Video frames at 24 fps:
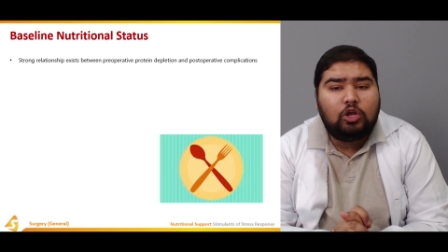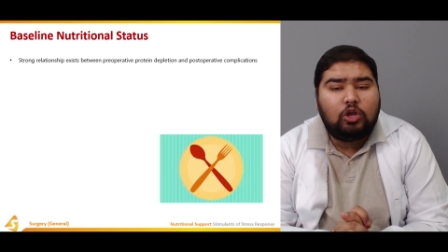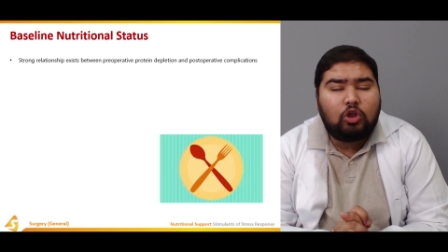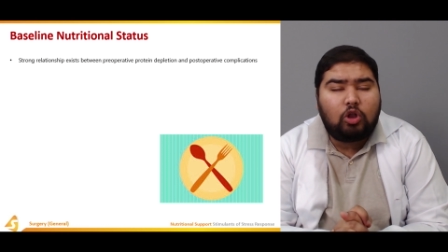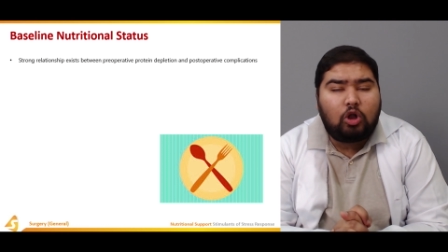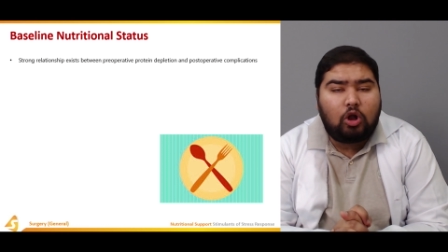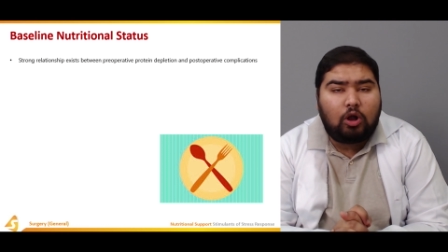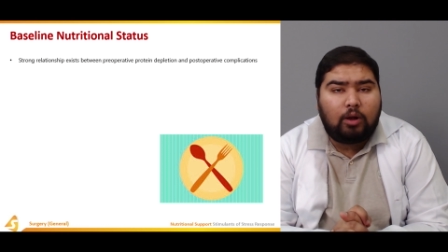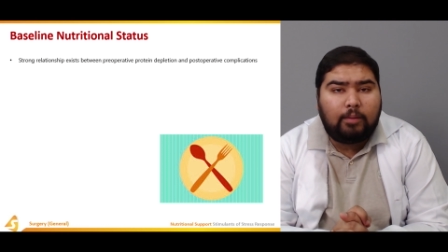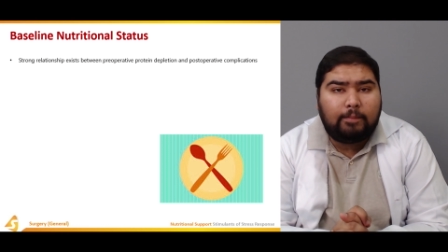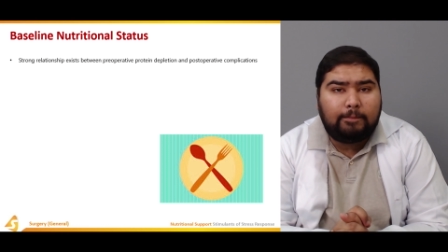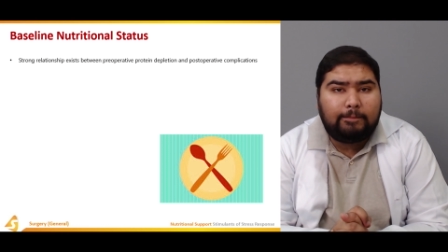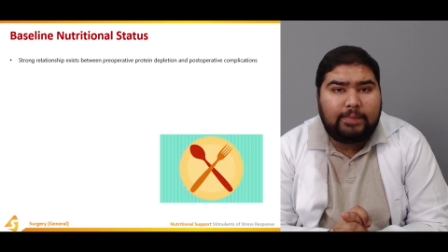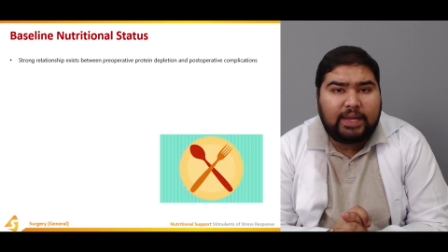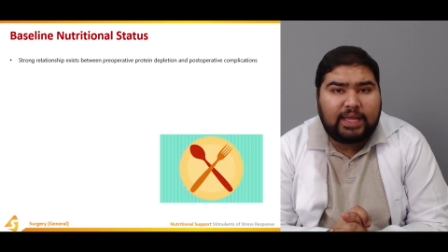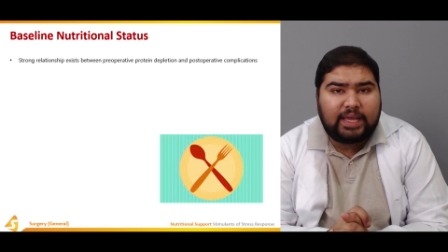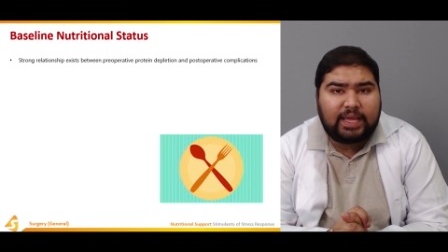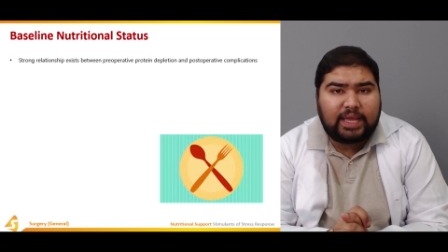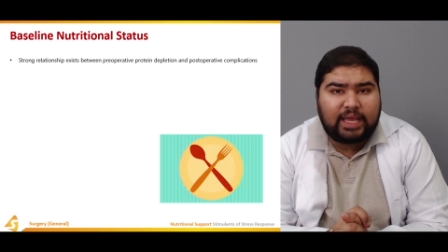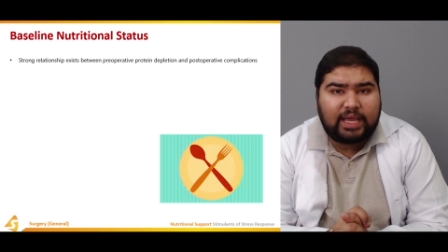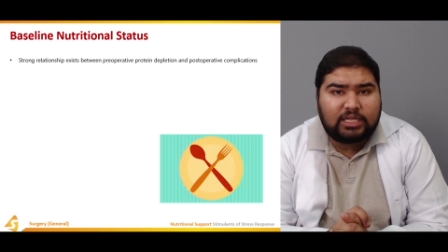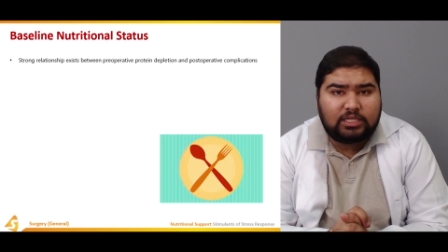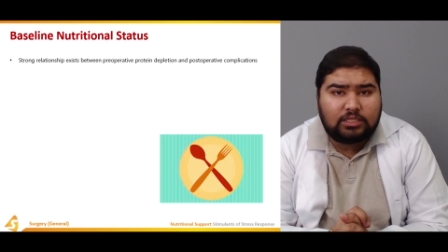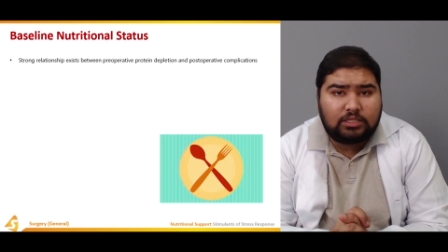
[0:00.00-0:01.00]

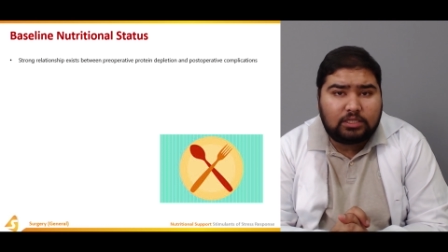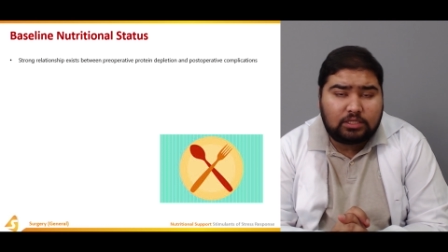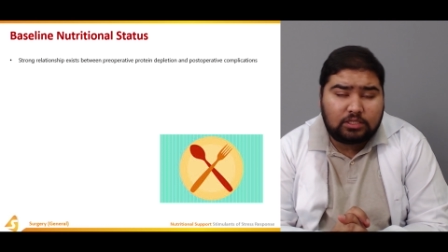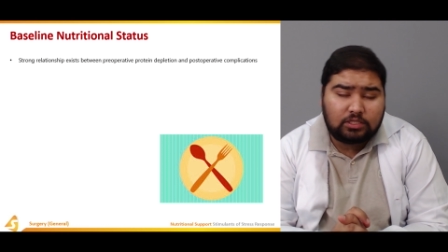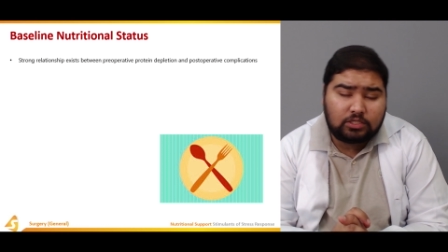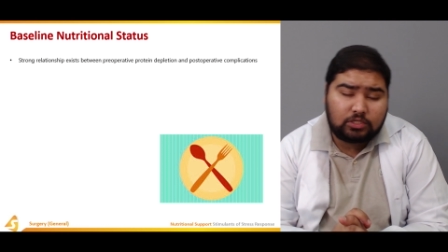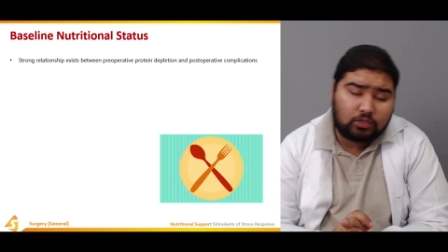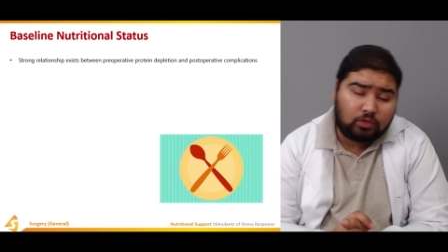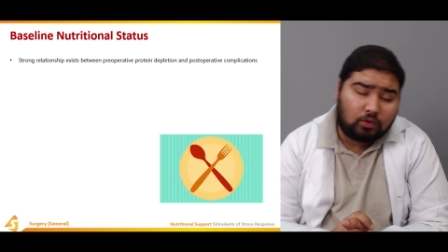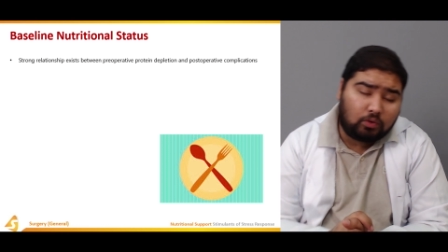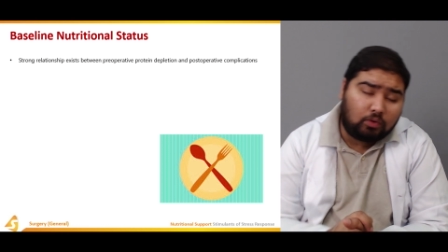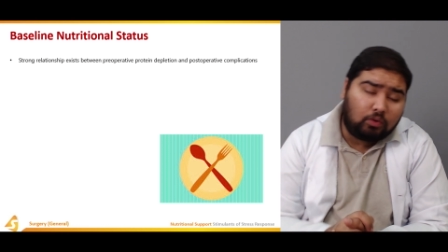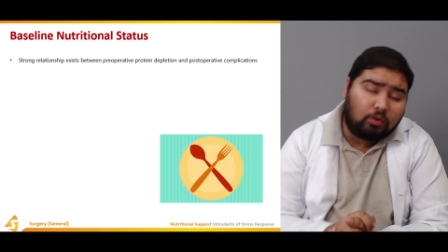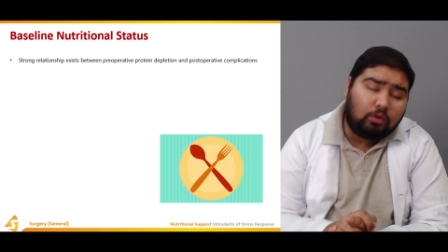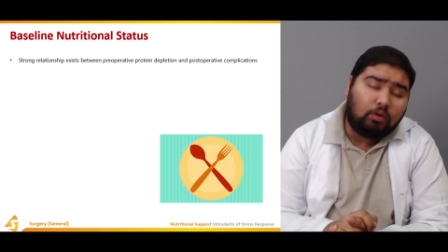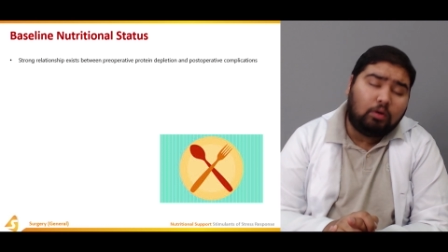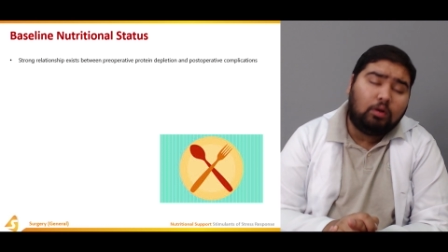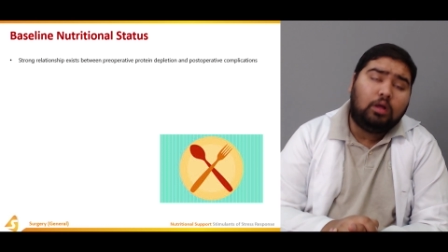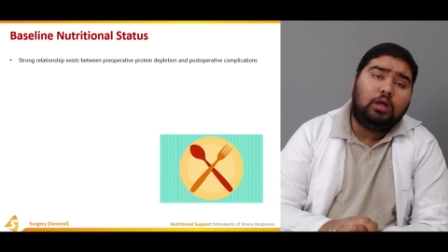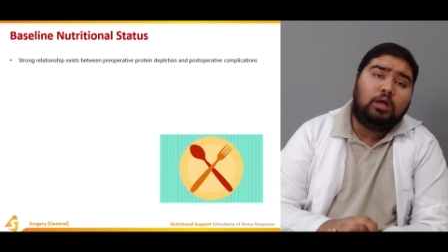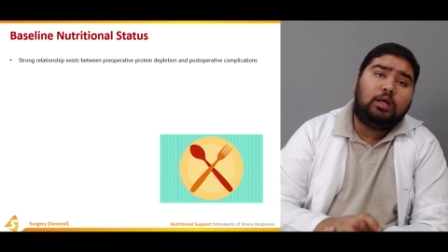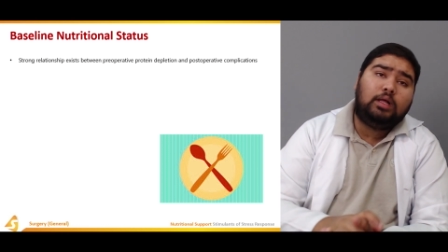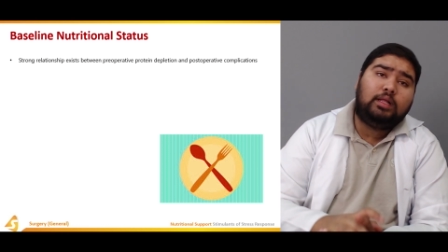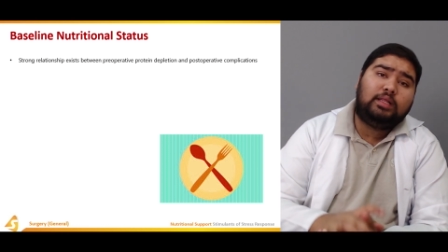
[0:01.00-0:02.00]
complications so
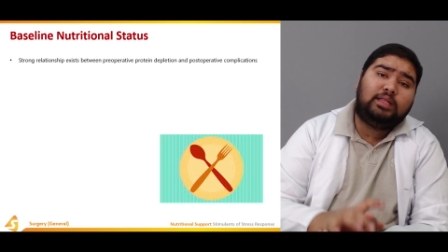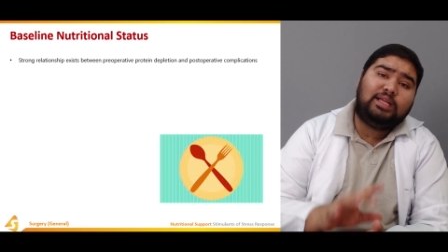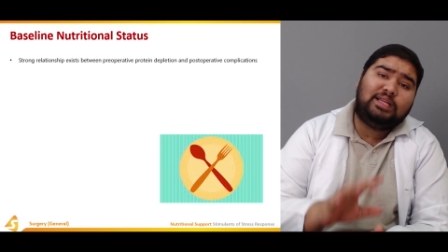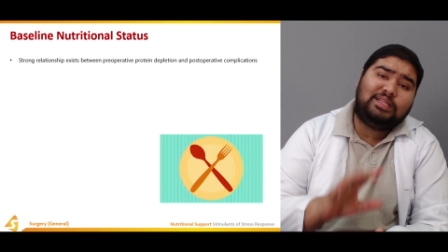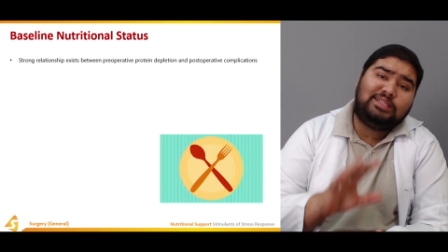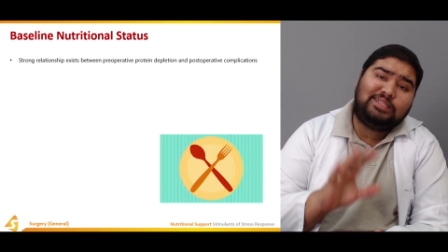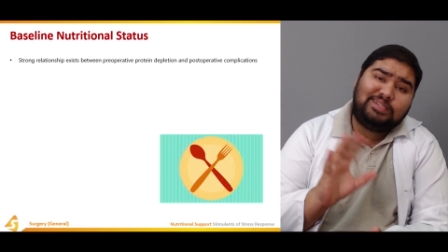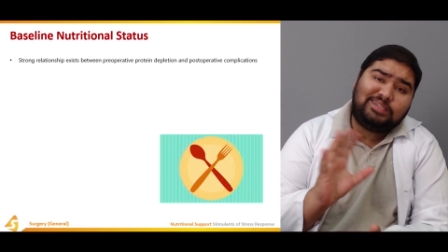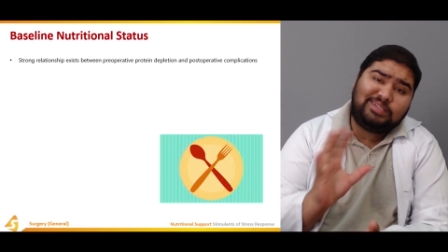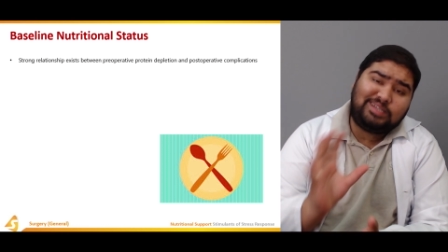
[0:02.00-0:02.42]
there's a